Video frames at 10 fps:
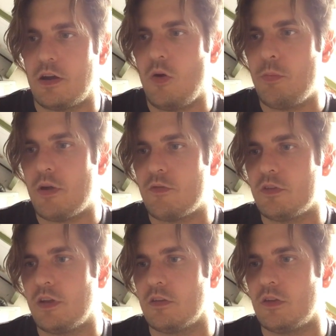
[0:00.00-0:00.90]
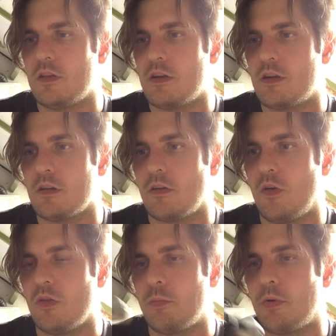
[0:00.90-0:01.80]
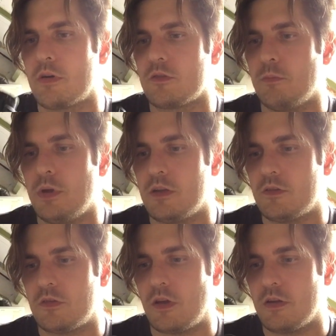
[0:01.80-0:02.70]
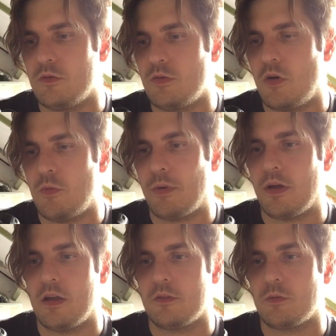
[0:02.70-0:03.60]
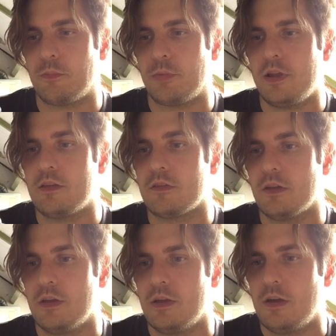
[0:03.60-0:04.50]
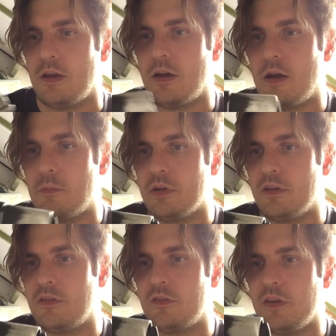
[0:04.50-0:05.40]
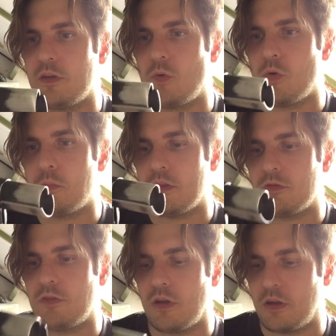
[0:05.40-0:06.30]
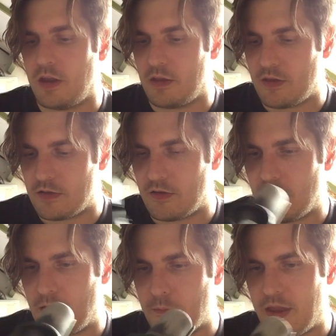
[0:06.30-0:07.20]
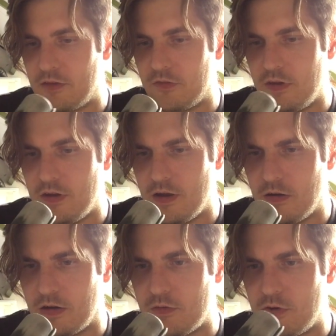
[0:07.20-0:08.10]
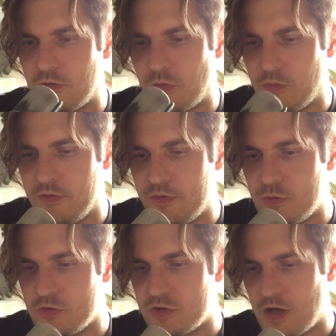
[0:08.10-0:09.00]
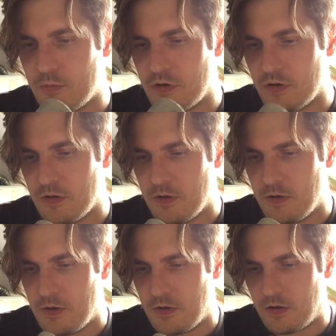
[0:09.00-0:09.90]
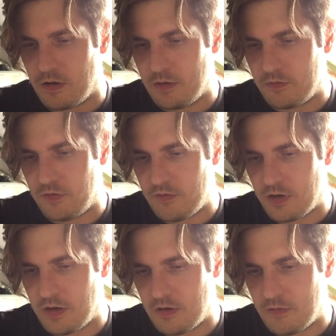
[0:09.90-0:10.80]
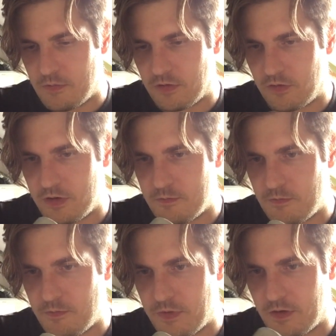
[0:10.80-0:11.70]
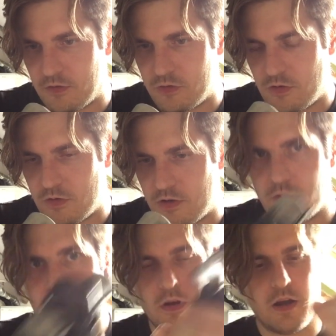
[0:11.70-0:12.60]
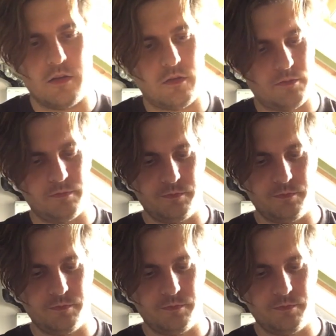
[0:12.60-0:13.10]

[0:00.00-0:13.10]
I hope everything is in there, all the parts and bits. I do hope it's complete. But this is the Corband kit that has the crystal review chamber. Let's see if I can actually show that to you guys.